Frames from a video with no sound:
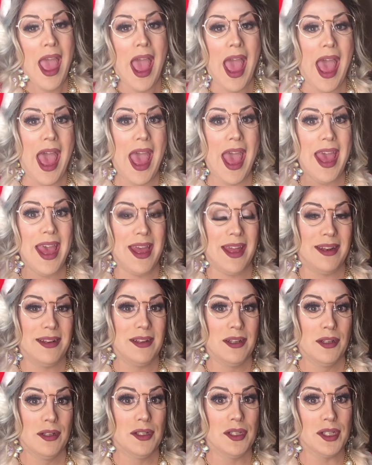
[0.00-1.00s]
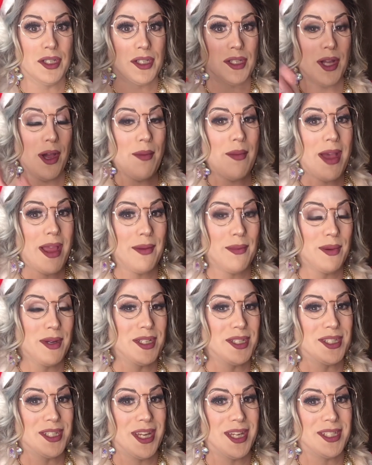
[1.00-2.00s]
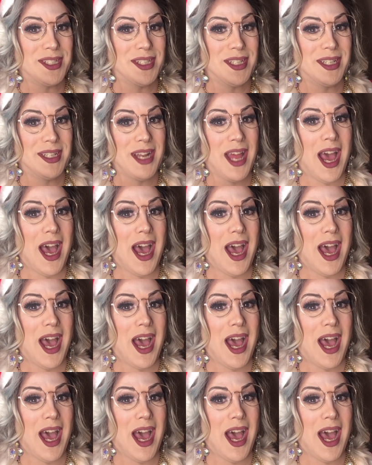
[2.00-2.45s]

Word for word: And to show my appreciation,